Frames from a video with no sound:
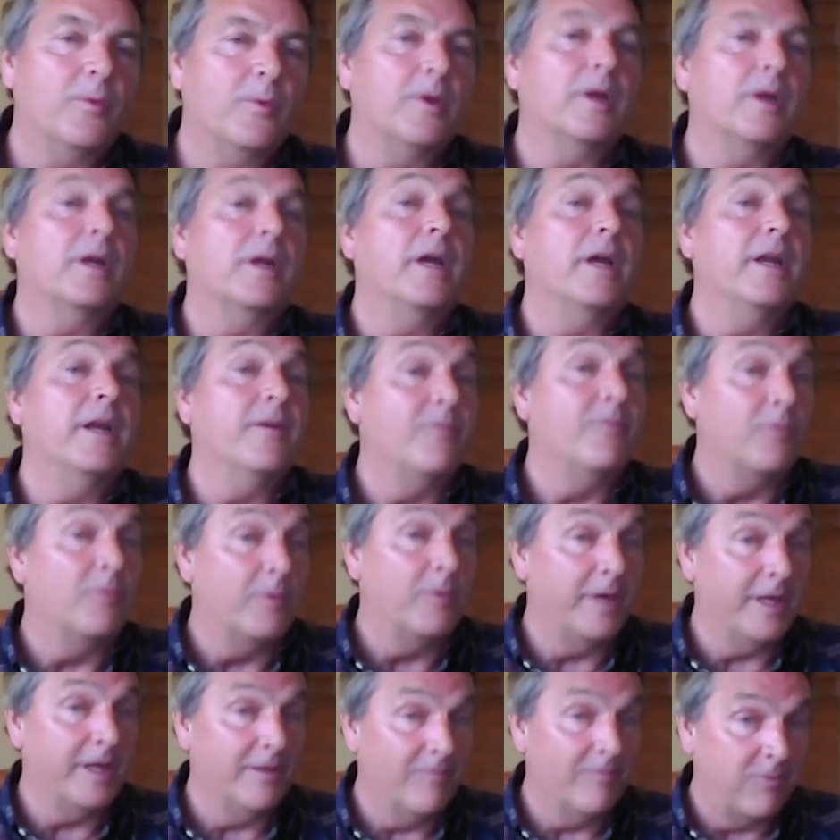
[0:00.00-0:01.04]
We're kind of
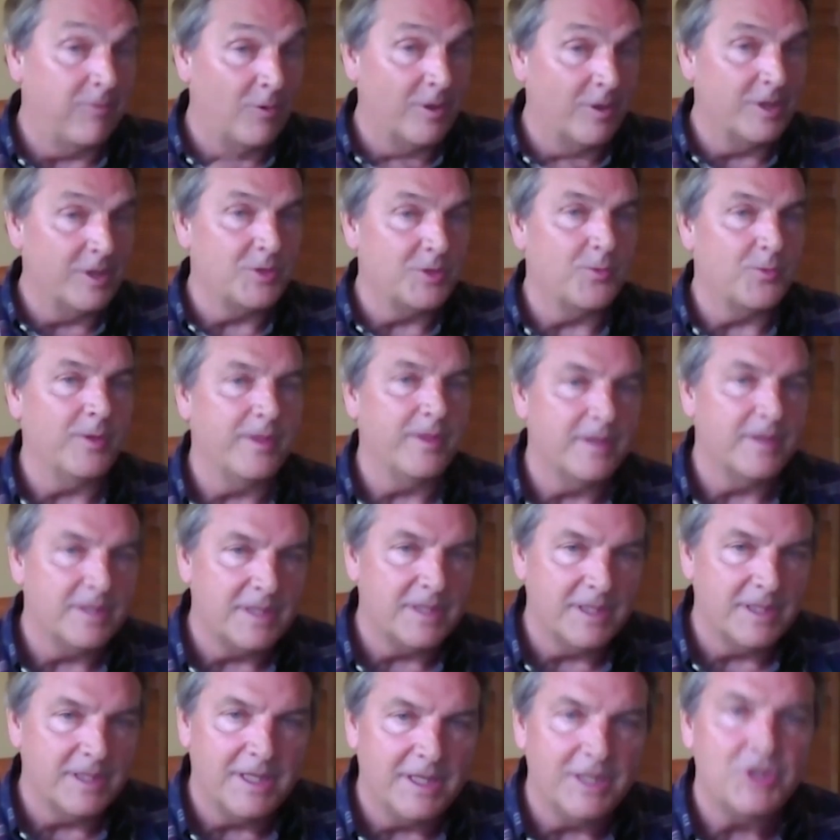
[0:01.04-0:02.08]
reinforced with this
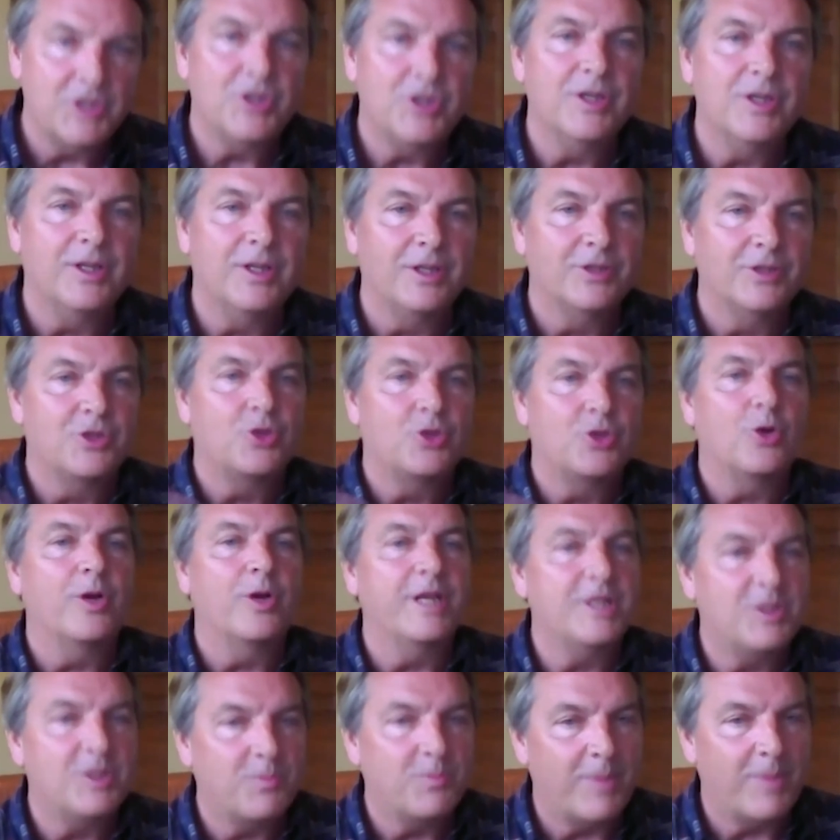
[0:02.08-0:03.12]
additional
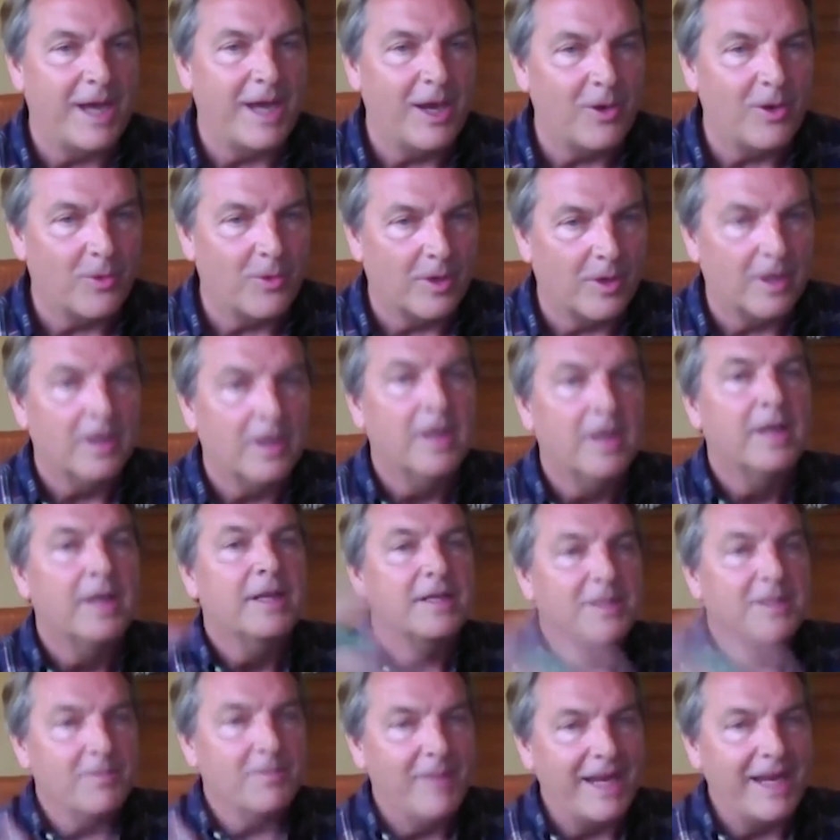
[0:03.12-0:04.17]
choice power
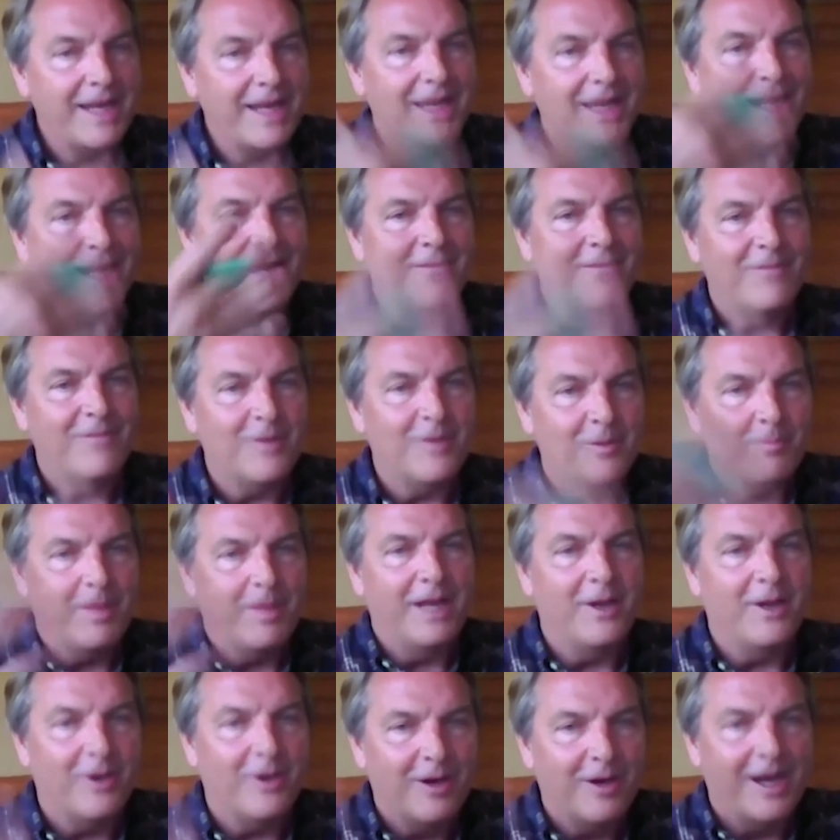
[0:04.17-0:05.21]
to make ever
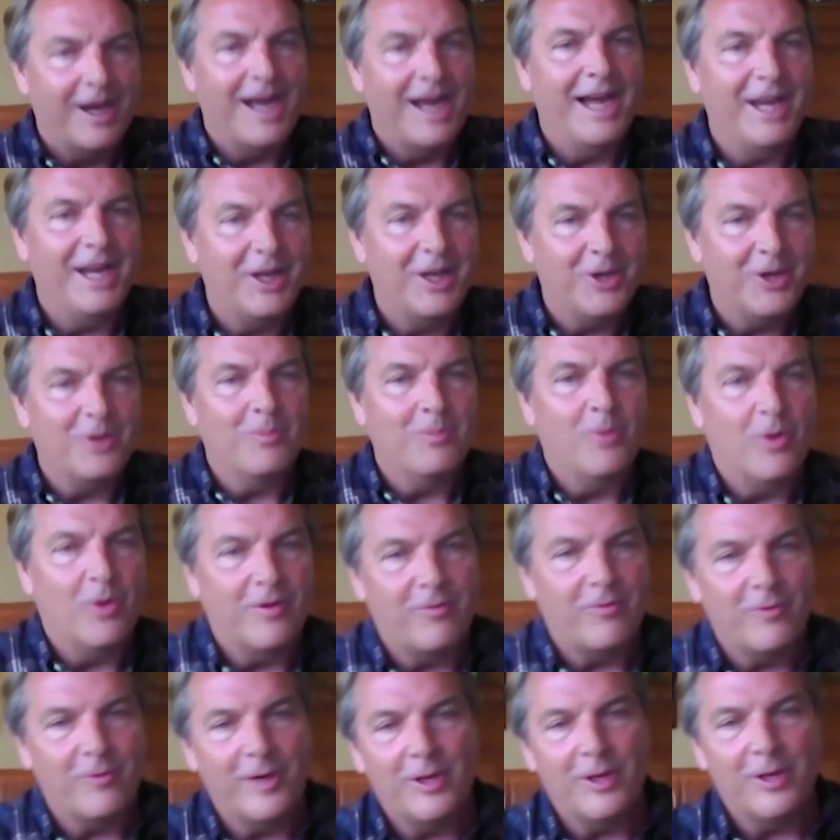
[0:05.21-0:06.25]
better, higher,
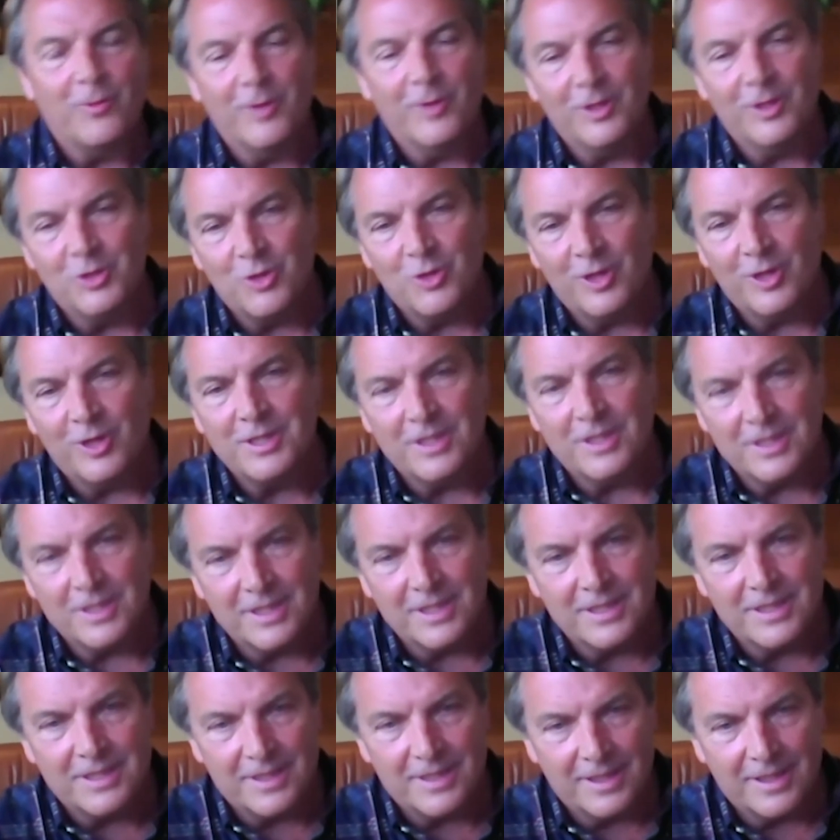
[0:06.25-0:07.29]
more frequent
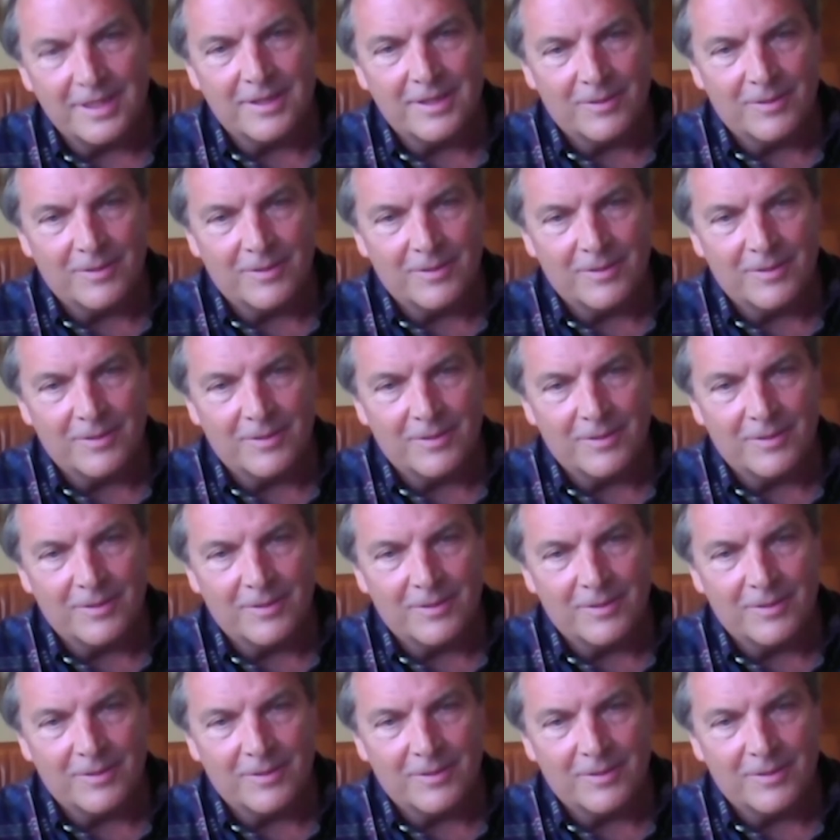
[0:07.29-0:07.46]
choices.